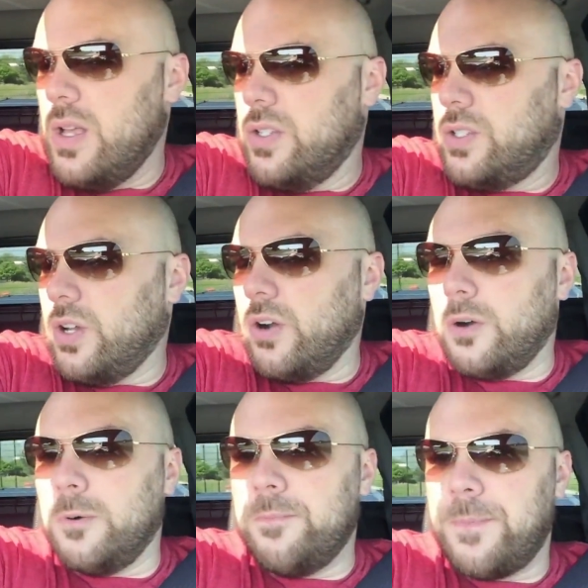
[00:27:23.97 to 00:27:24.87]

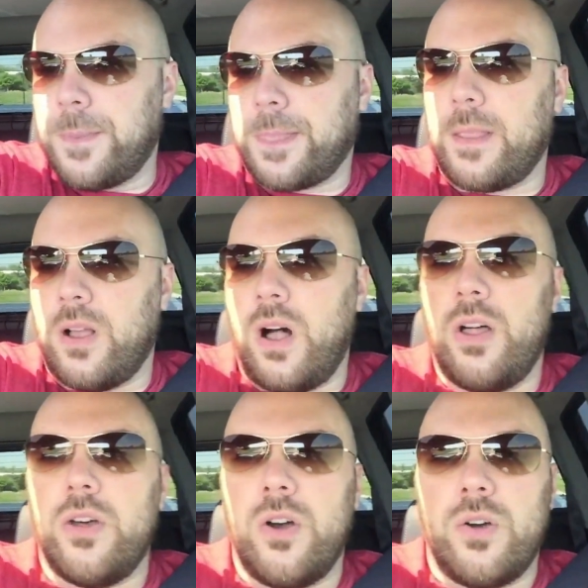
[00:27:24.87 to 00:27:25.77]
So
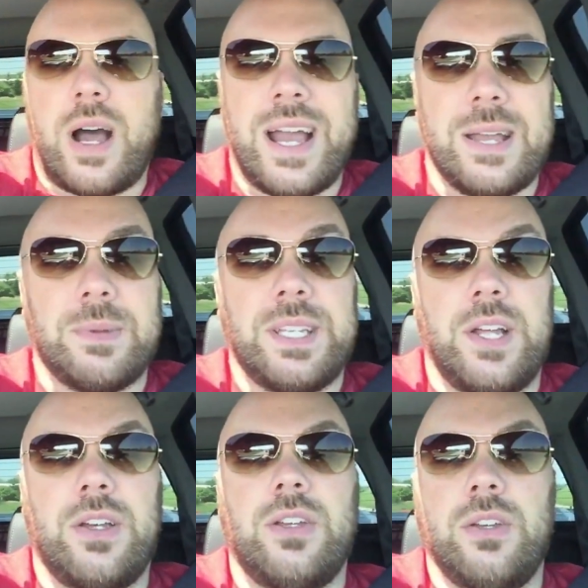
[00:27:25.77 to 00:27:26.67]
although I am
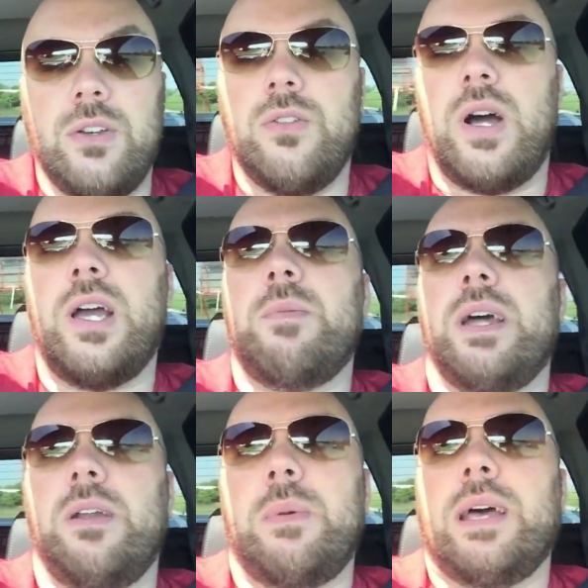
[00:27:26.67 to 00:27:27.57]
telling you I'm
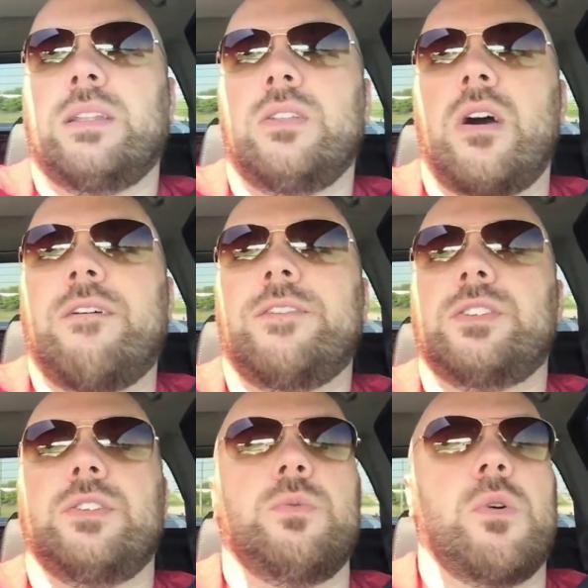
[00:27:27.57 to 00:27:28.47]
headed back to the
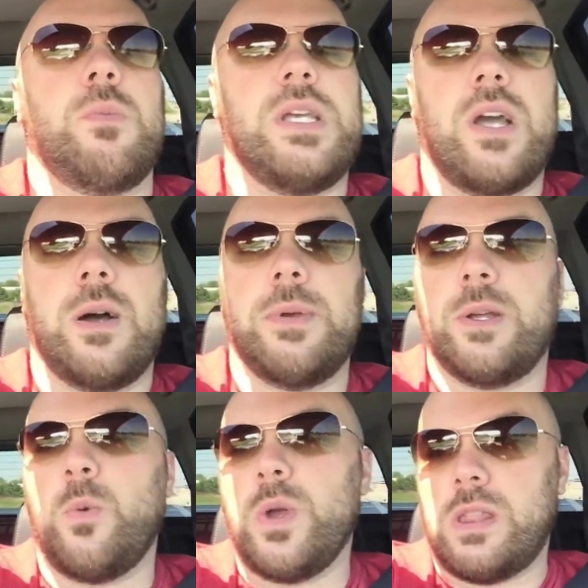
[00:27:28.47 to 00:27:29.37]
office, you won't be
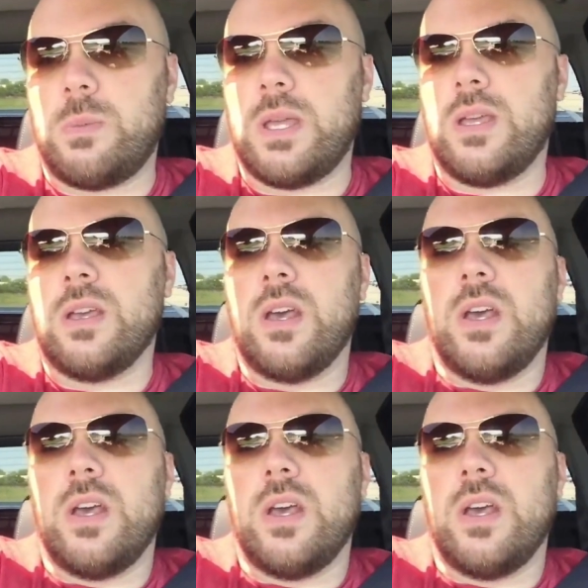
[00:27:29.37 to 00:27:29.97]
coming with me.